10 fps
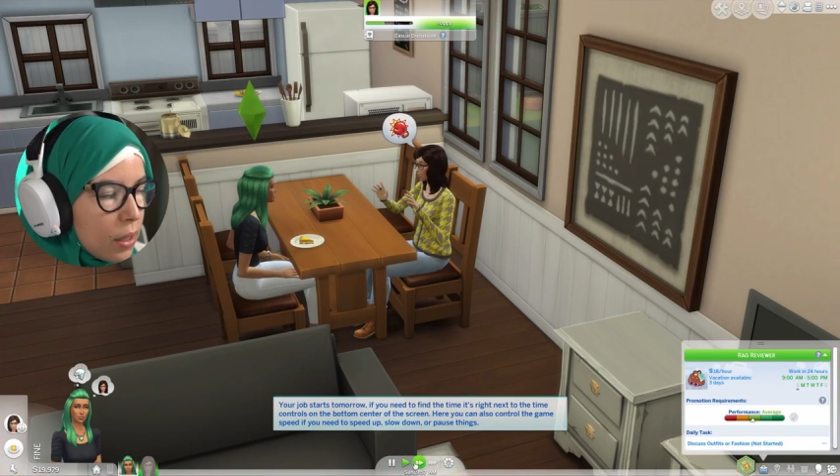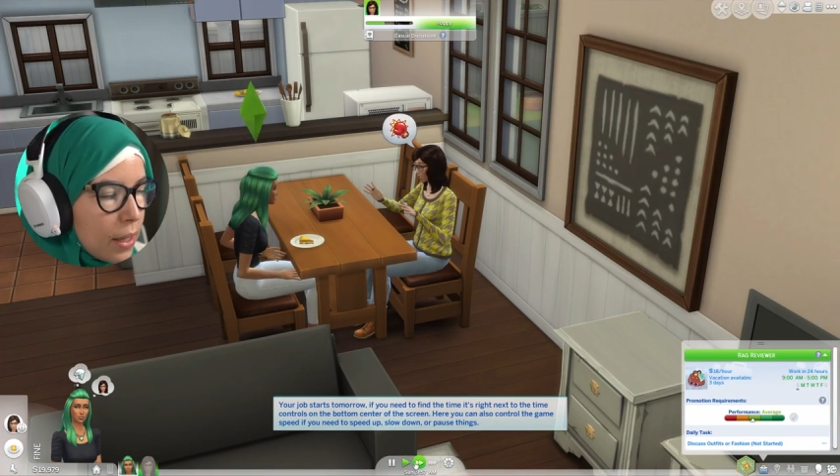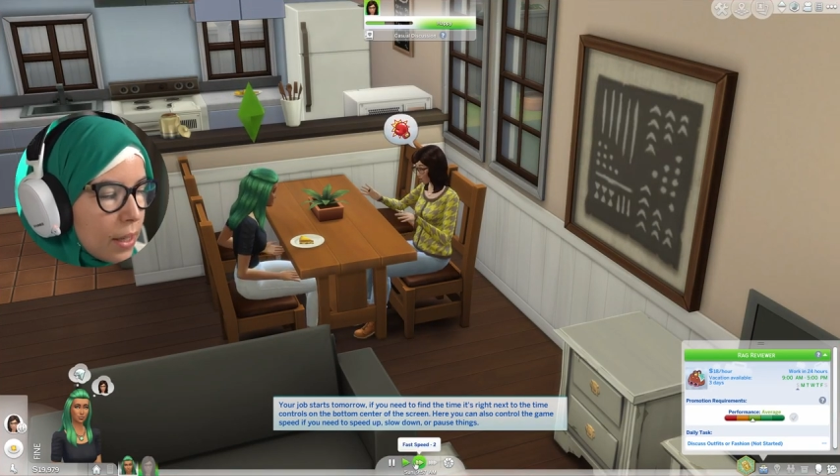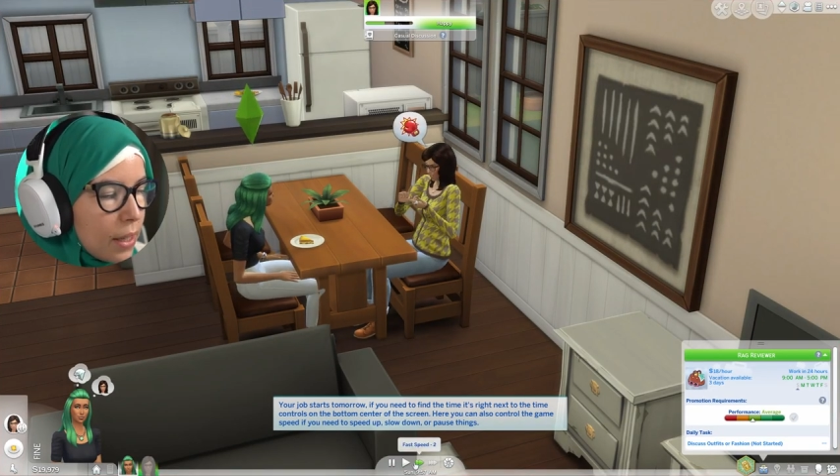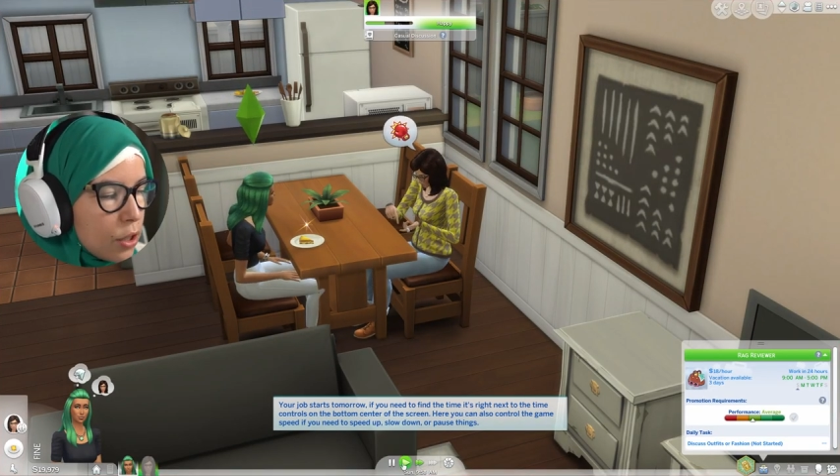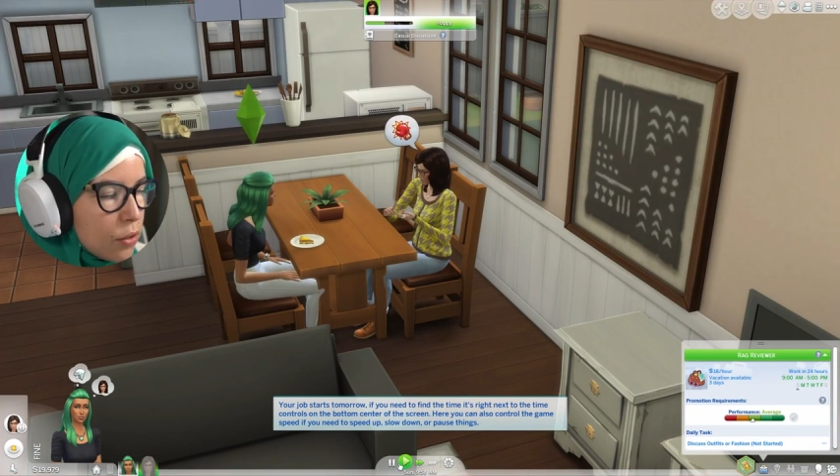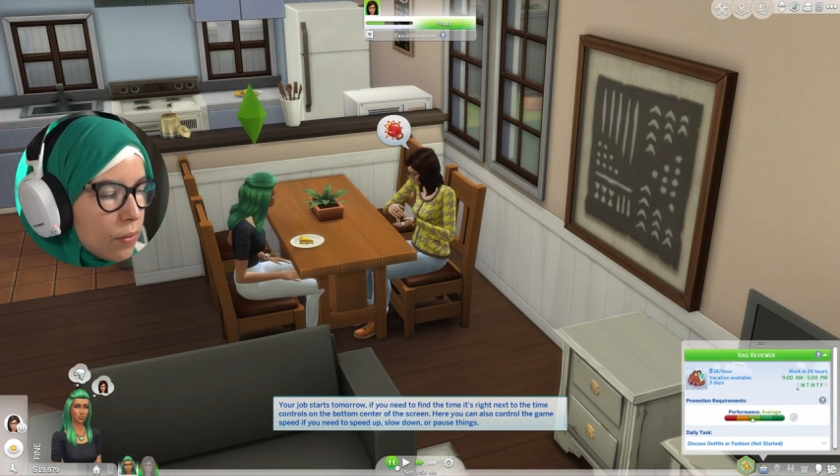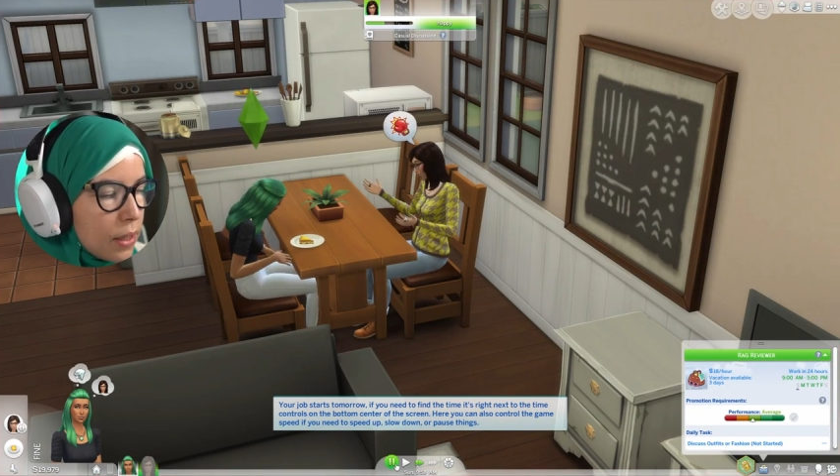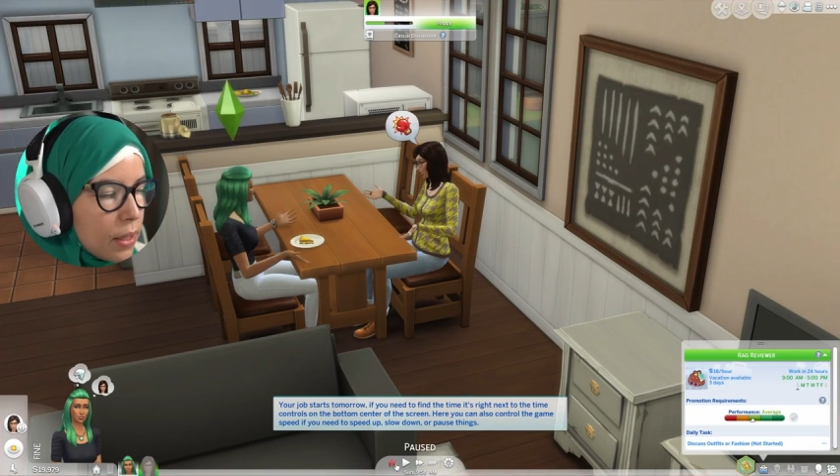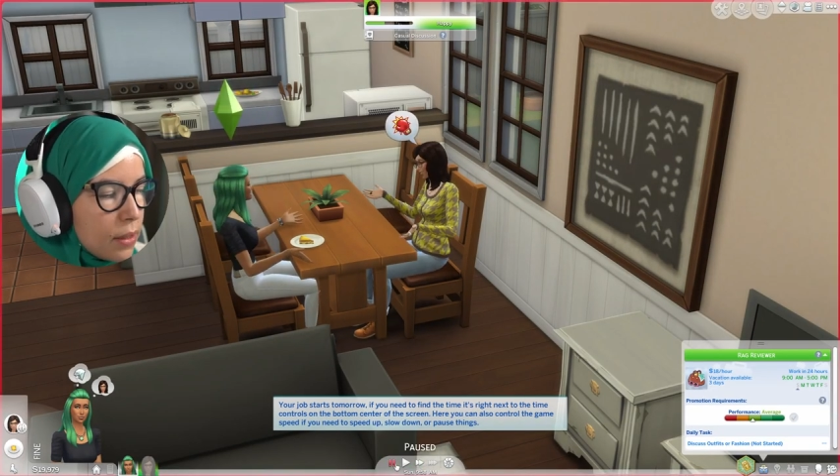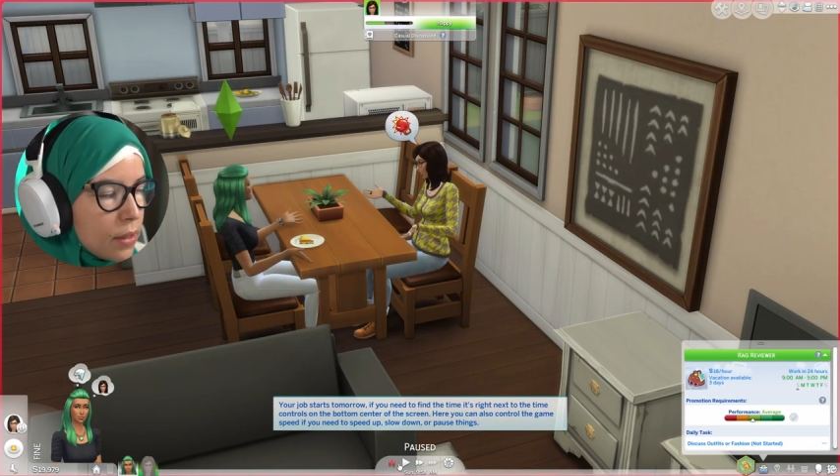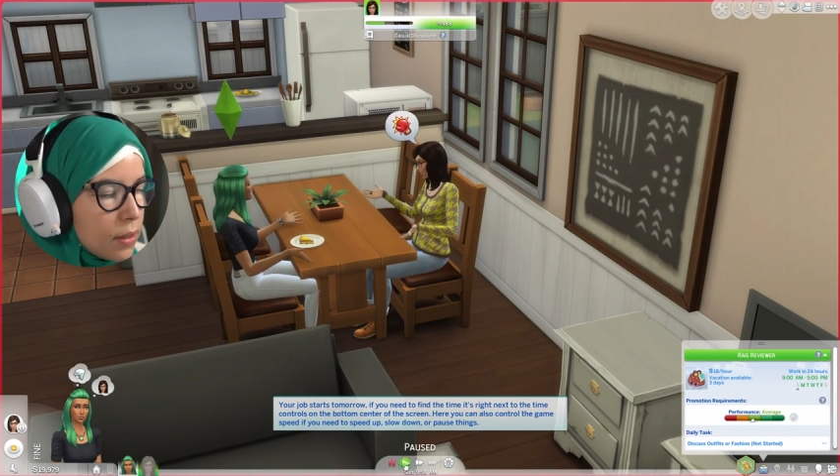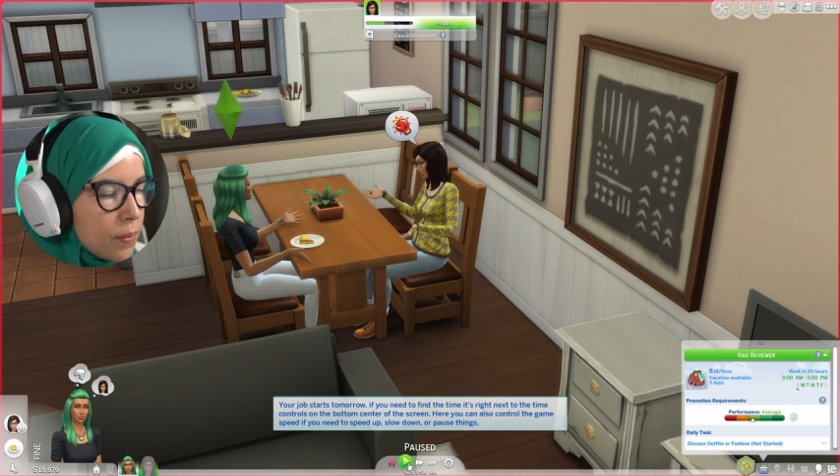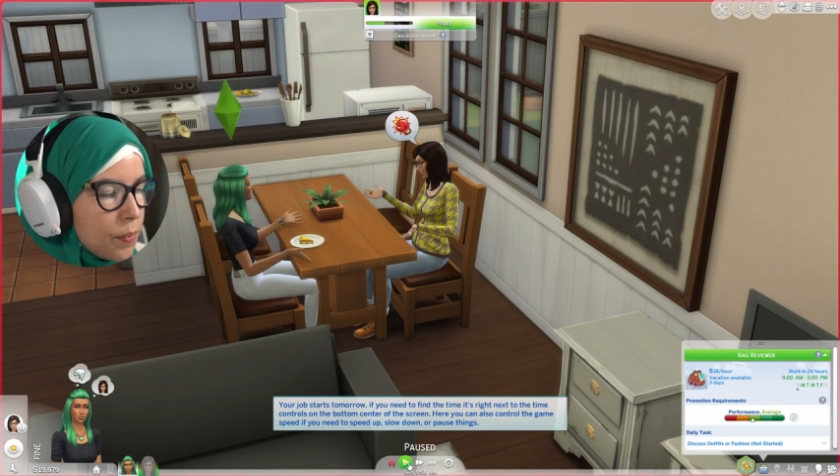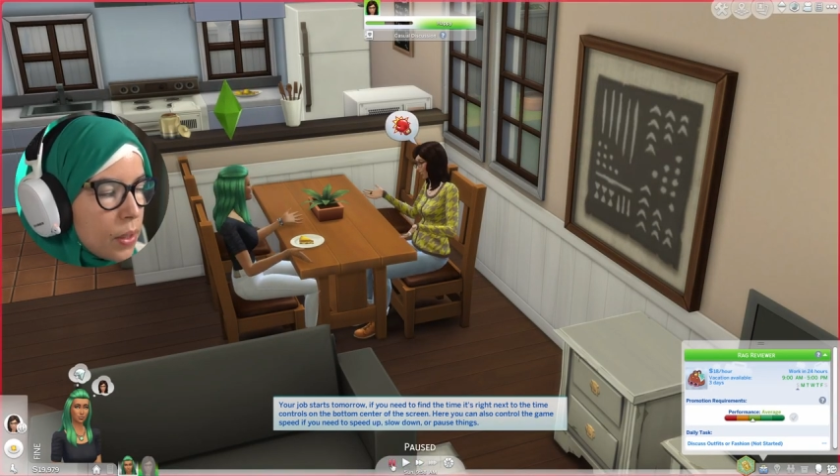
click each of these,